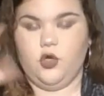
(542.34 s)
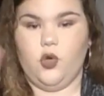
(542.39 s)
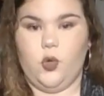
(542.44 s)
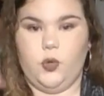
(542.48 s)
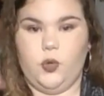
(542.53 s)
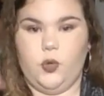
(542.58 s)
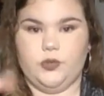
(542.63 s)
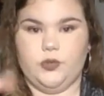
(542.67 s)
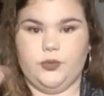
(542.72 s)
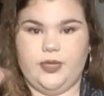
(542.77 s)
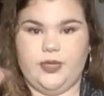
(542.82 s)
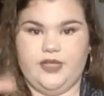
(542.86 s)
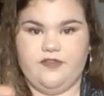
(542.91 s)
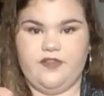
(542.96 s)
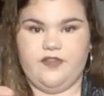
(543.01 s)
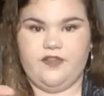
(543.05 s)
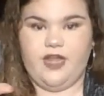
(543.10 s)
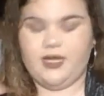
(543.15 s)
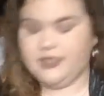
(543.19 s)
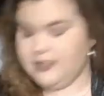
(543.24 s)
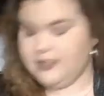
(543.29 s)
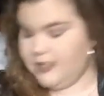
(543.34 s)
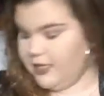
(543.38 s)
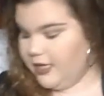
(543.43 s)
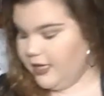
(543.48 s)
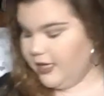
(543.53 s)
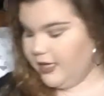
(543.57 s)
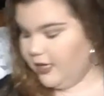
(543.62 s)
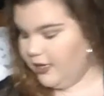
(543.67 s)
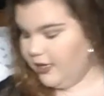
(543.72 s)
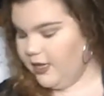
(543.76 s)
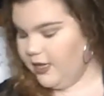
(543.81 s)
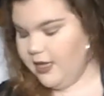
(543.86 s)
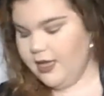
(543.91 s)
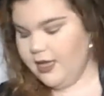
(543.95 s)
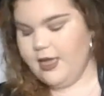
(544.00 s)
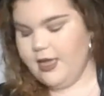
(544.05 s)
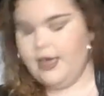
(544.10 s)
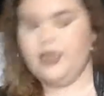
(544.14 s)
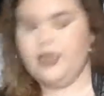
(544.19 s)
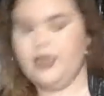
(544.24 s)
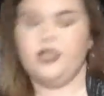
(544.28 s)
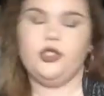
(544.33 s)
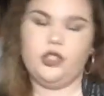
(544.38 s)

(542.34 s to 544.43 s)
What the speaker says: gold reflex in it, and